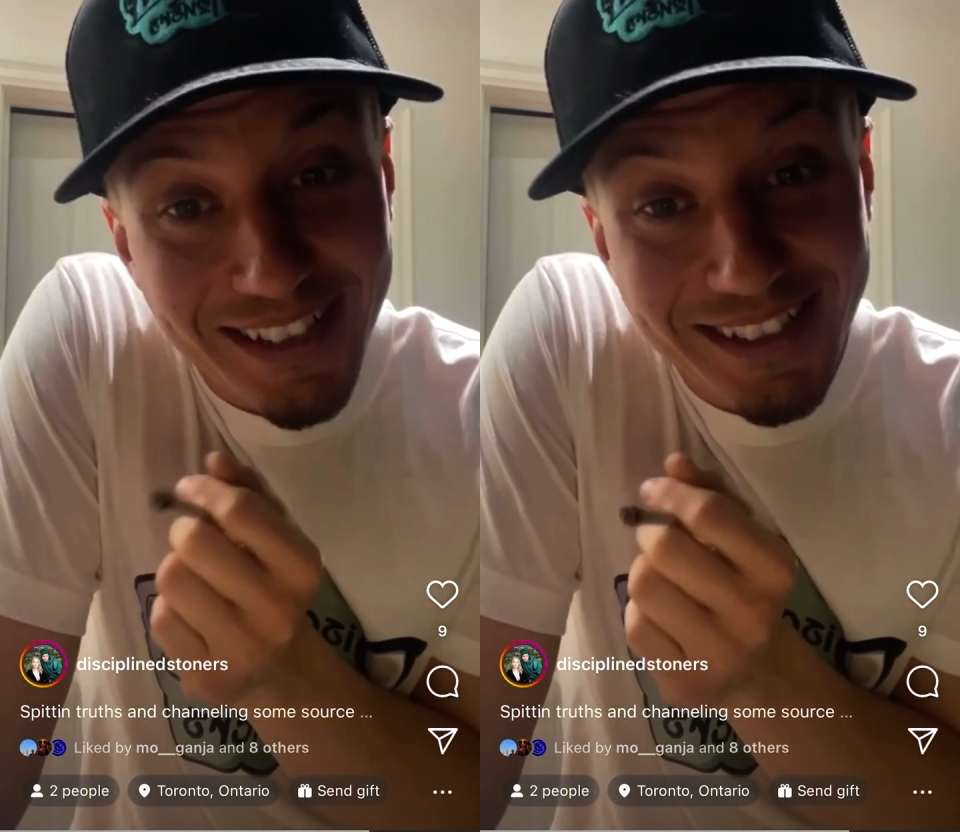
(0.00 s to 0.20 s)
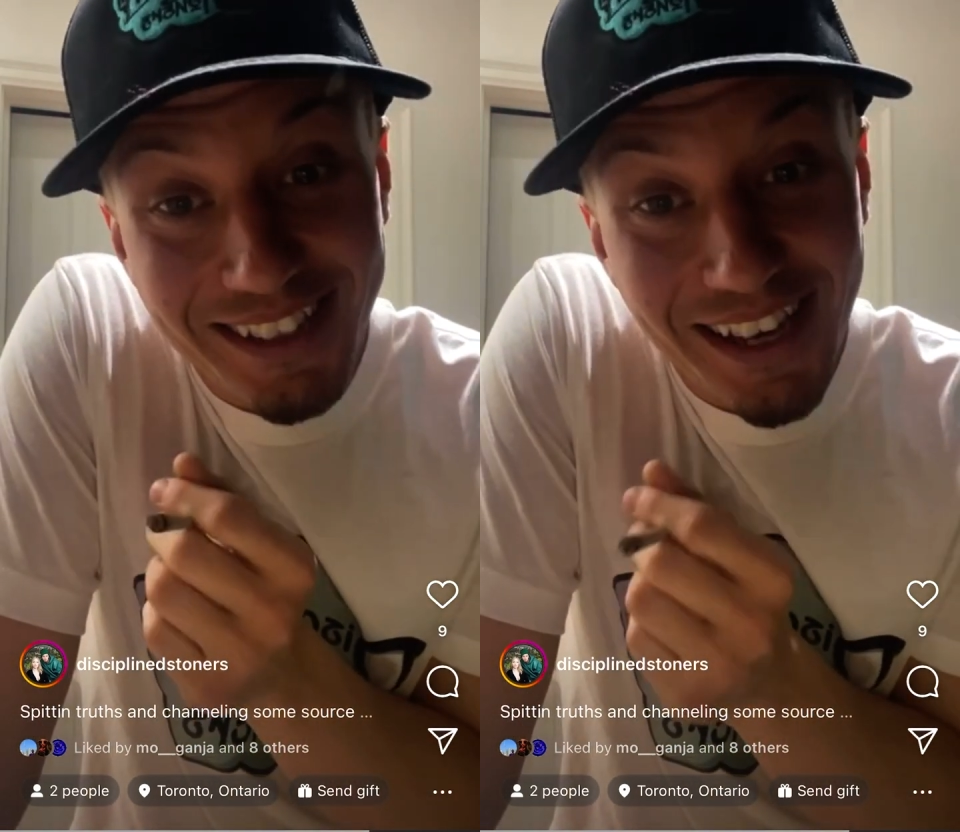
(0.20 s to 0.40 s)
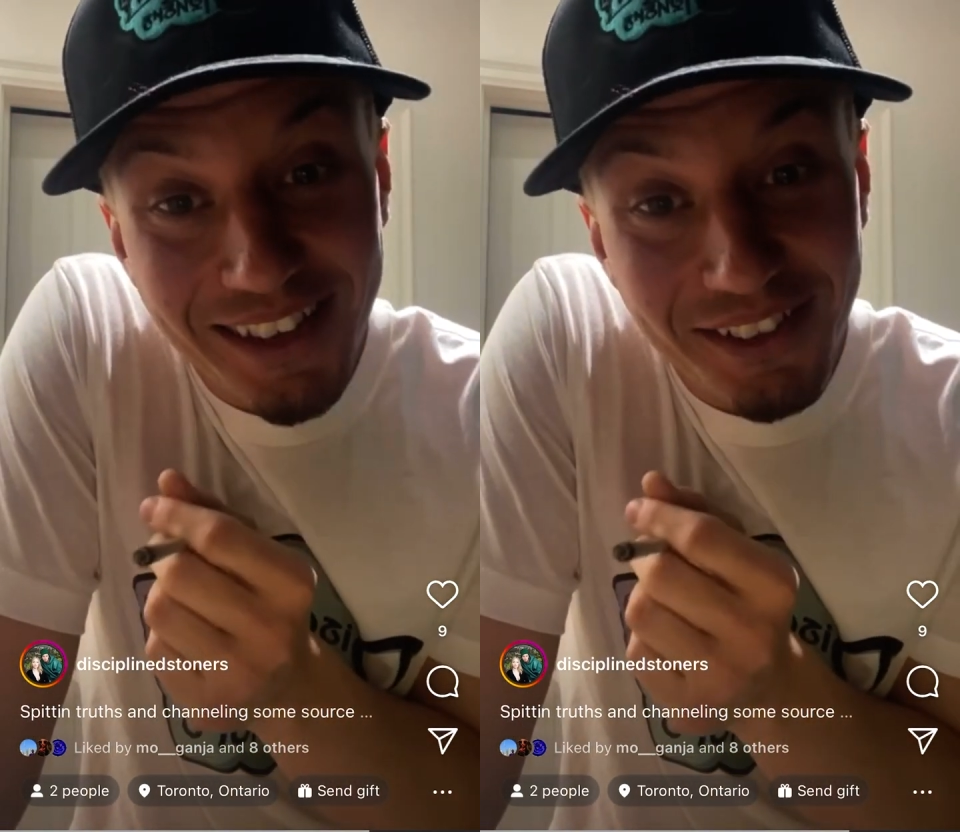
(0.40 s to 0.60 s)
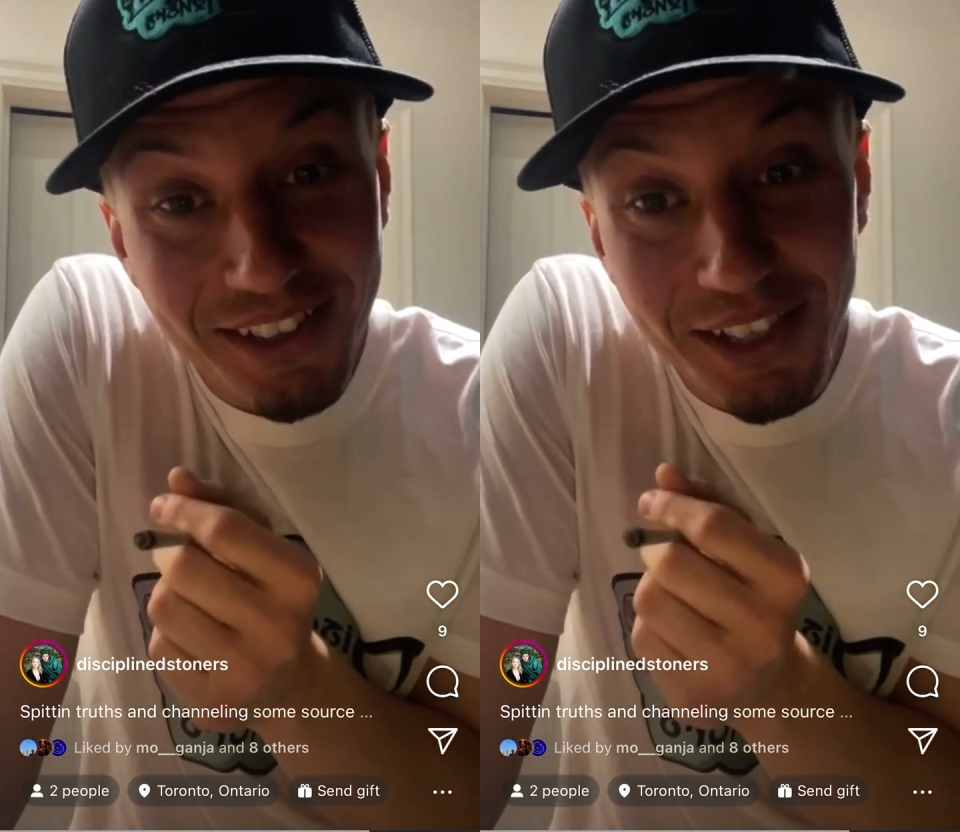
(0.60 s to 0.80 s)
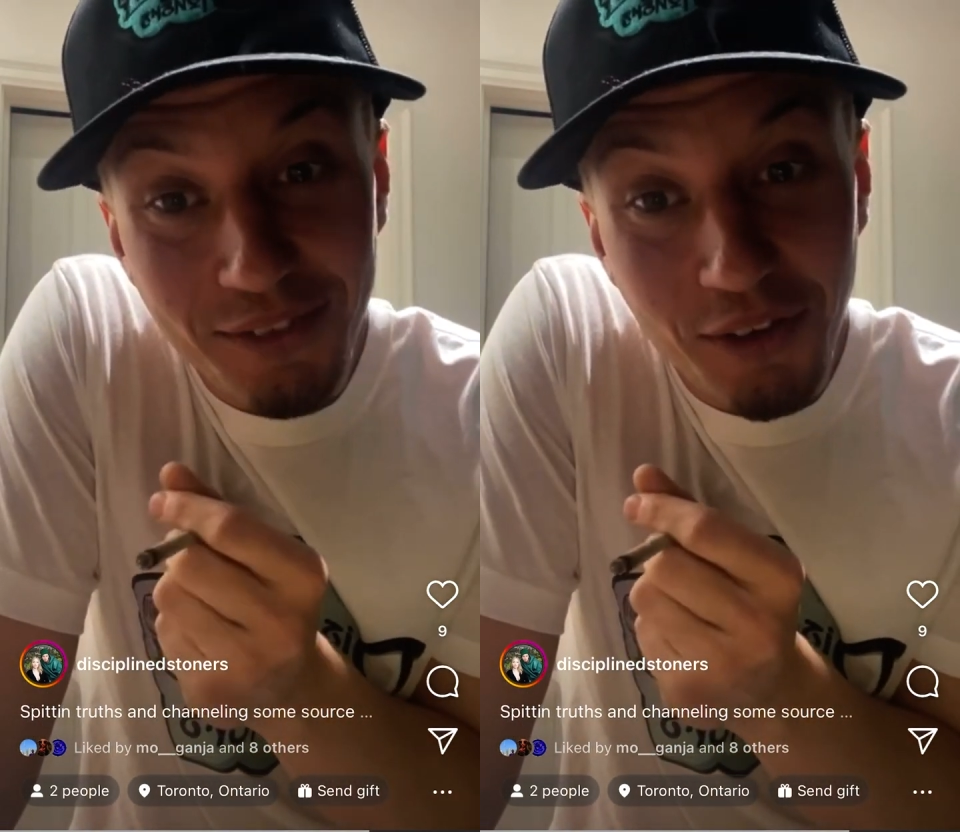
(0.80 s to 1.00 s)
and together
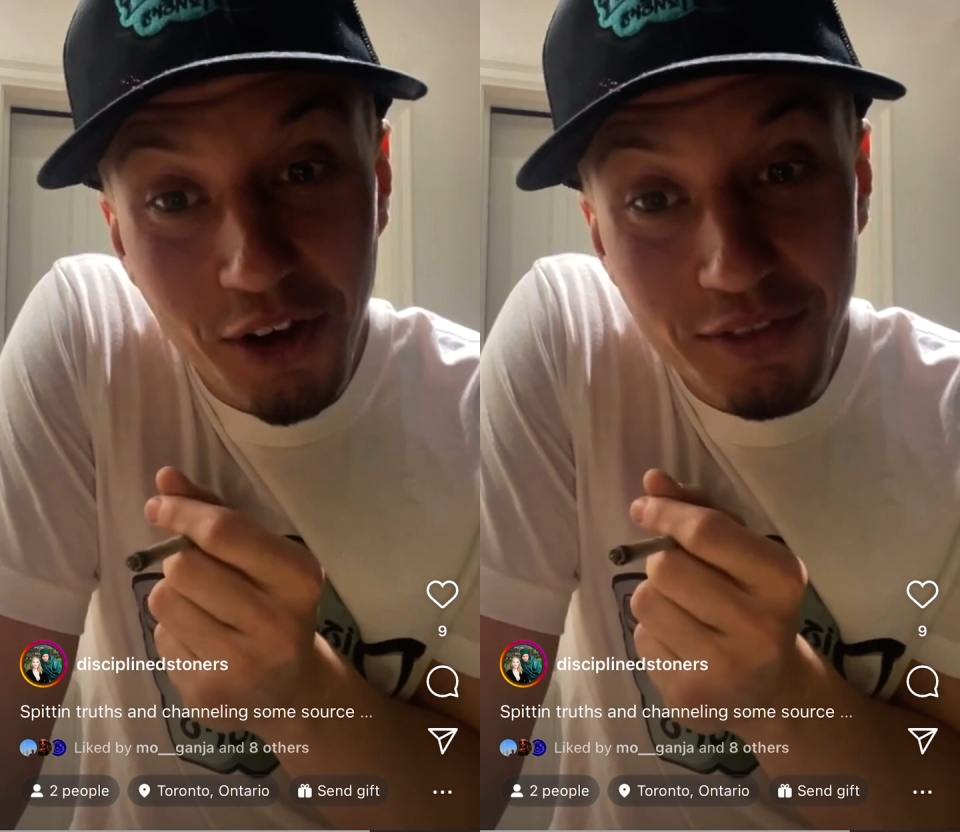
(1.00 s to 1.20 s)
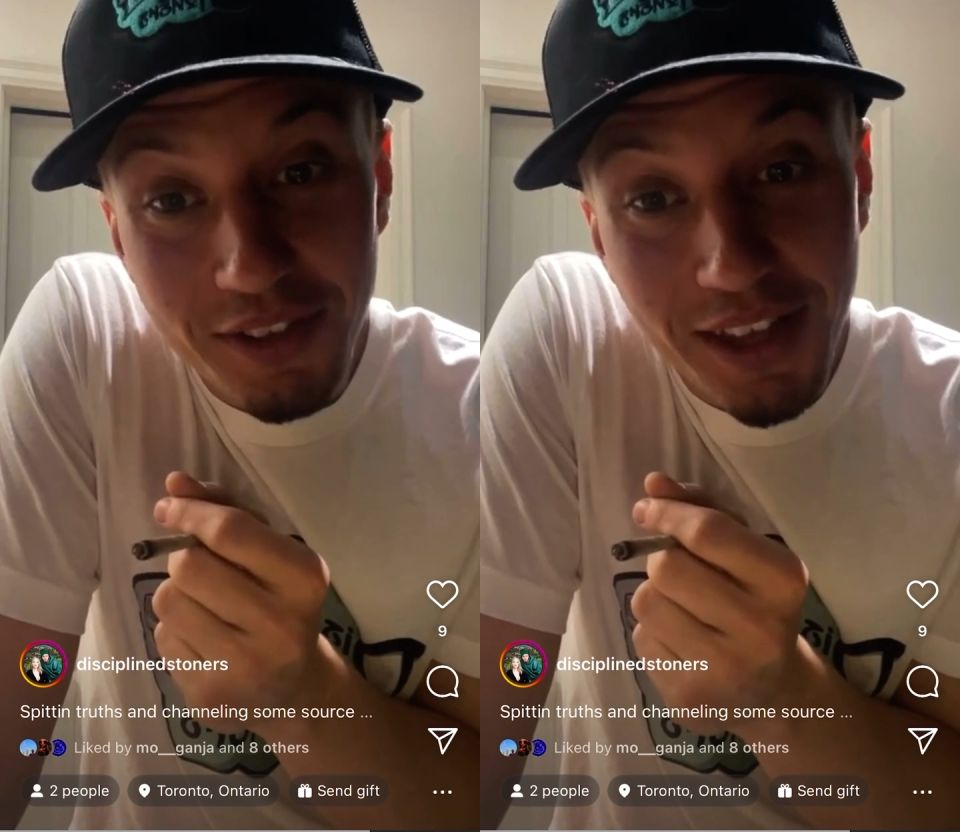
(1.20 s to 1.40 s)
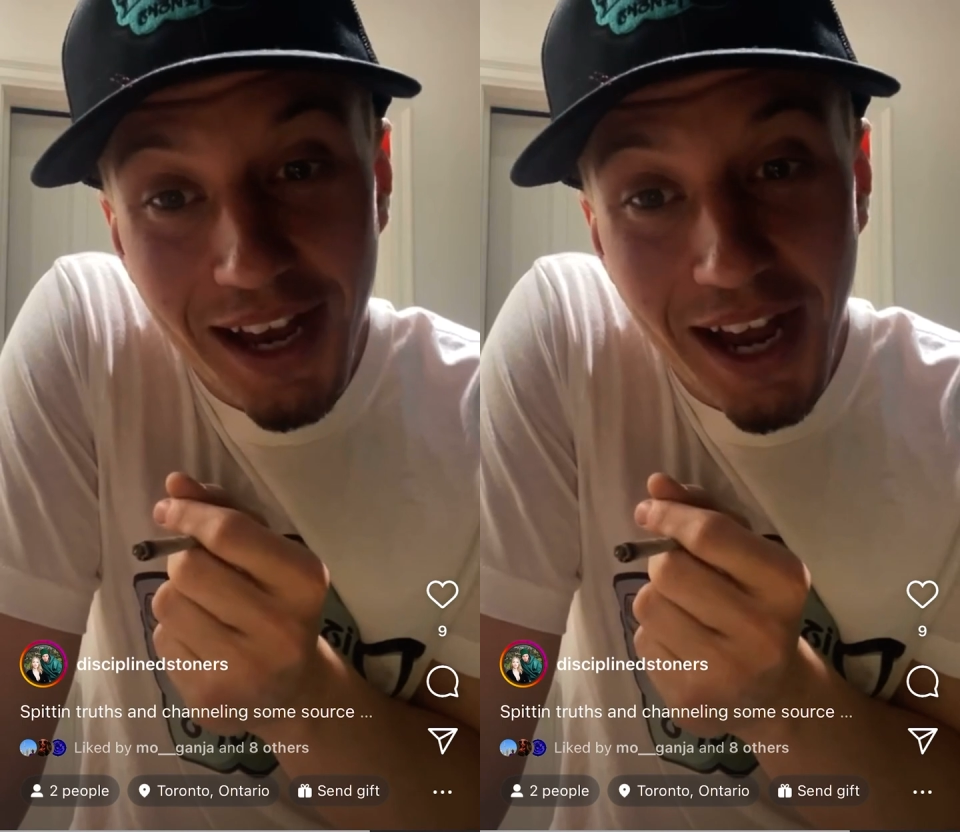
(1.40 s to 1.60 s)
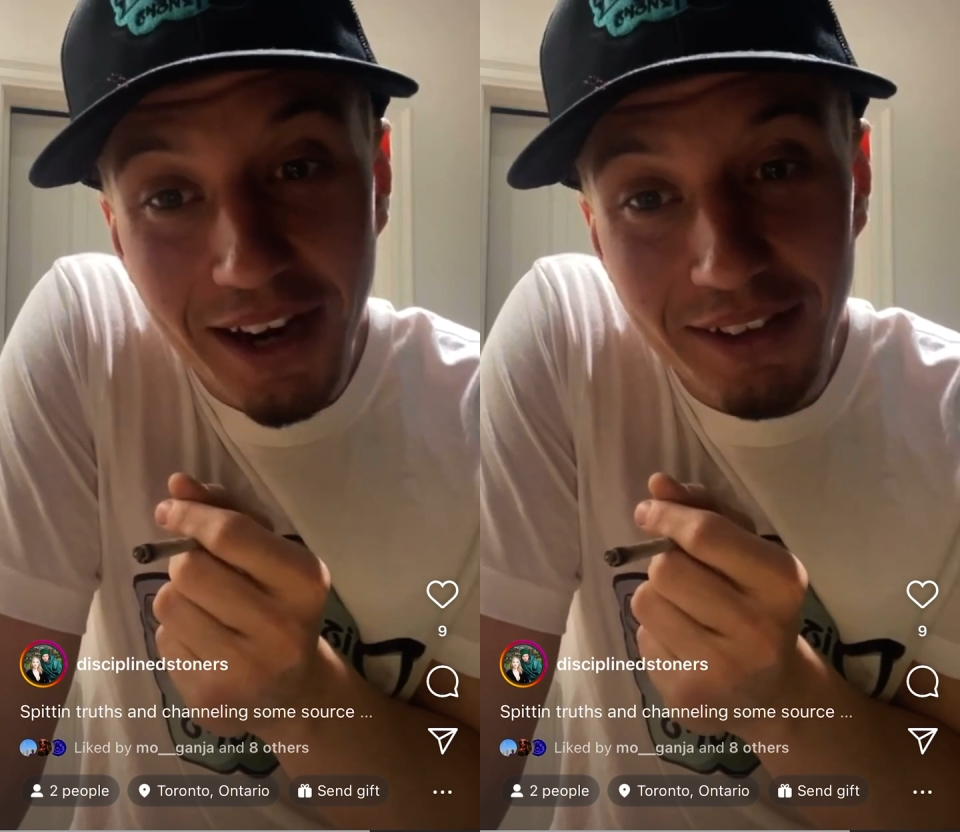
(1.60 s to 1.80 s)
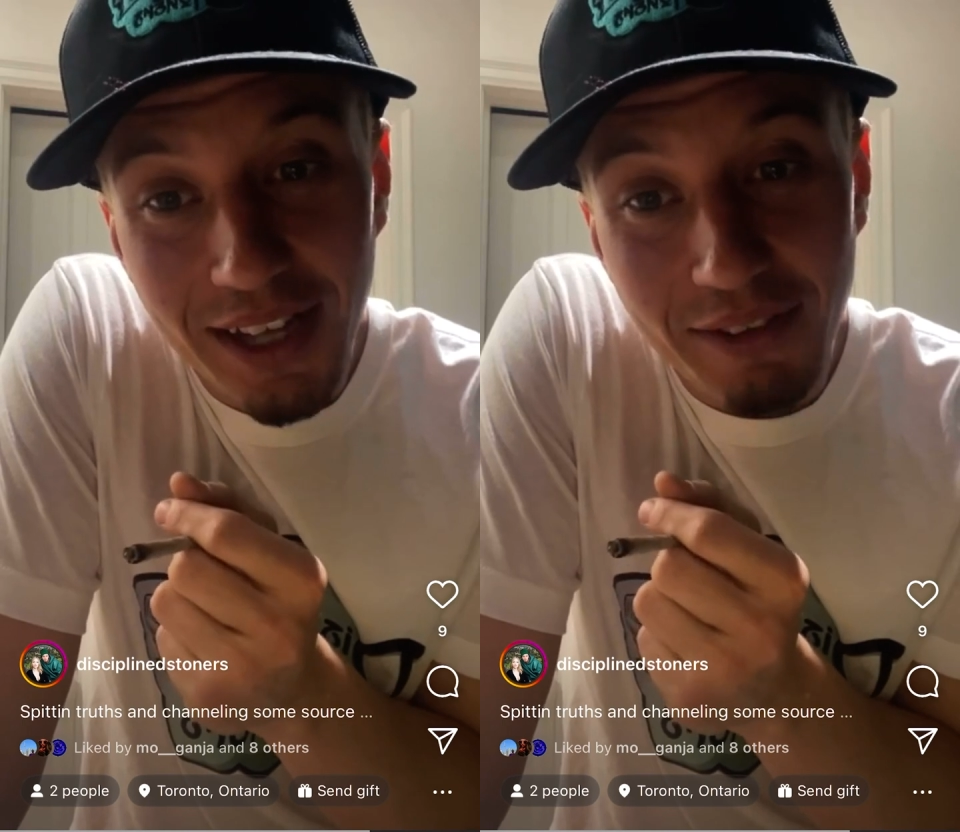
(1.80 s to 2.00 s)
can evolve to that
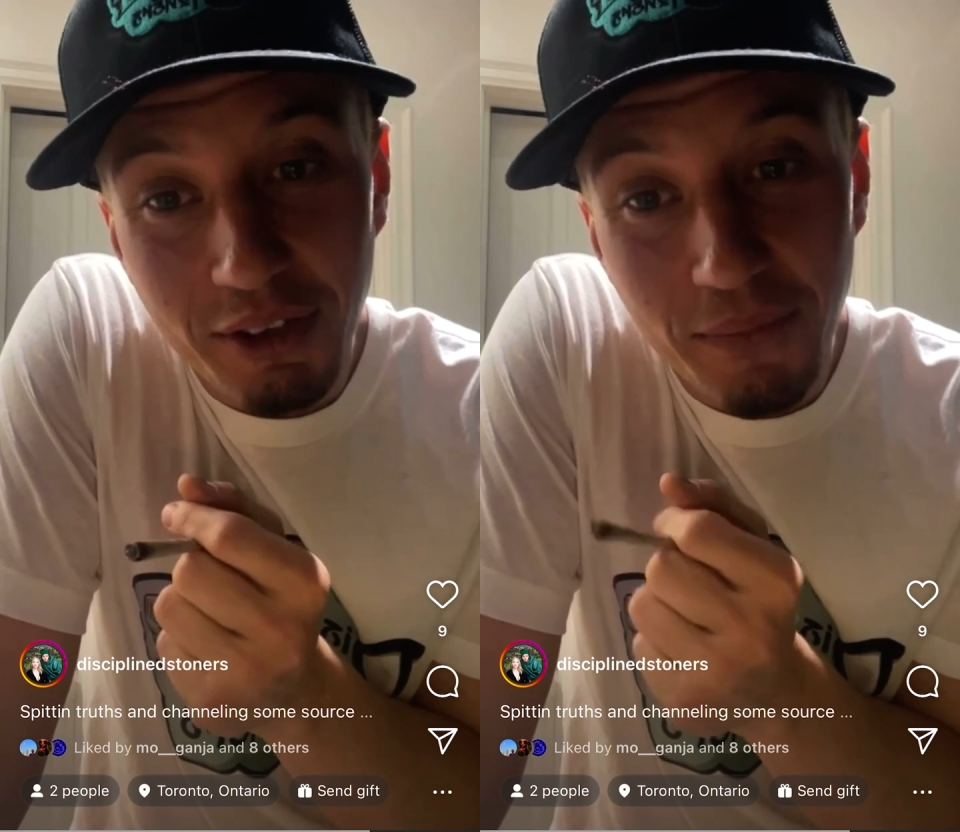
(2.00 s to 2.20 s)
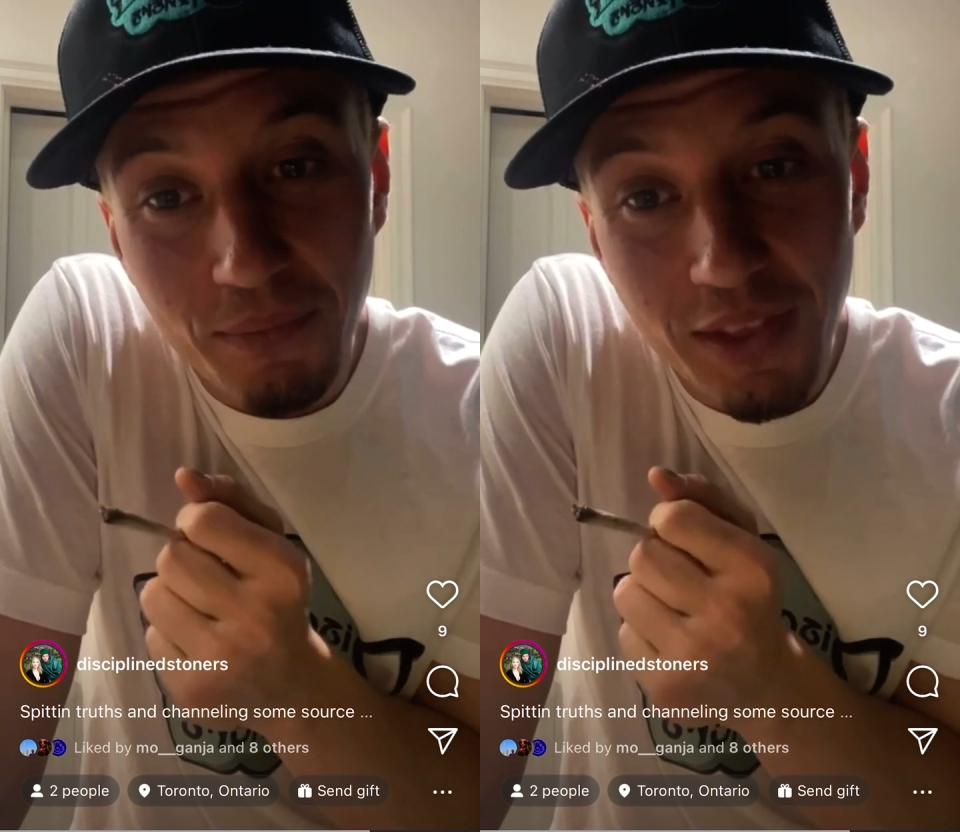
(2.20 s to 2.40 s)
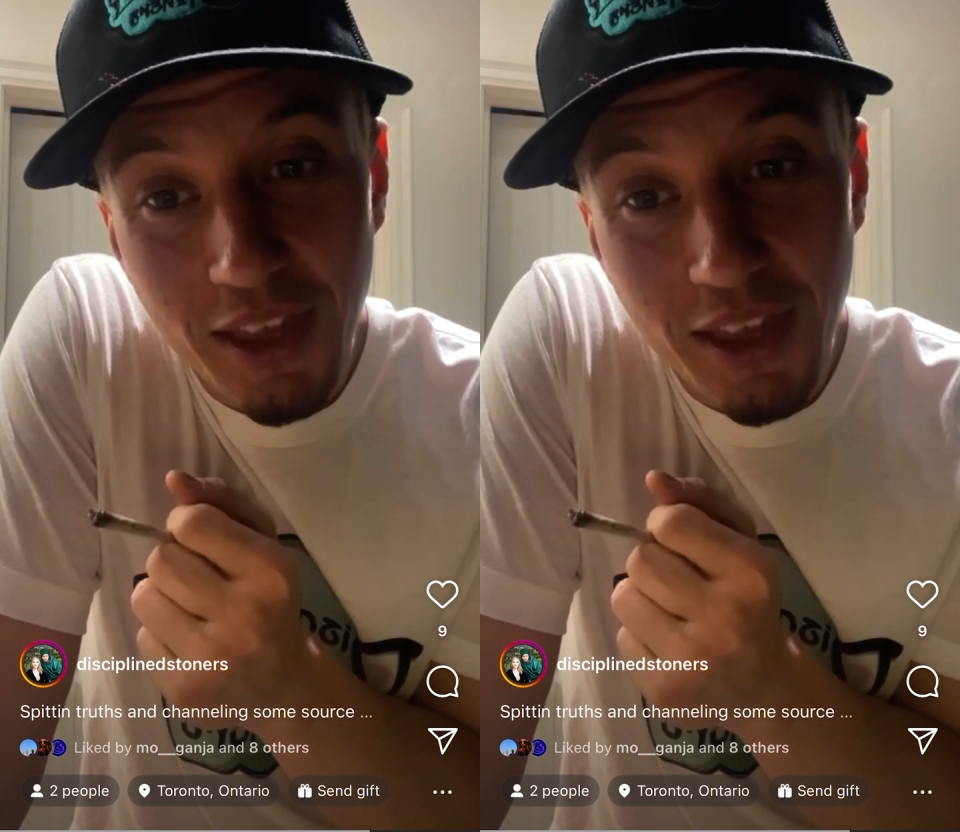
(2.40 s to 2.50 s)
higher level.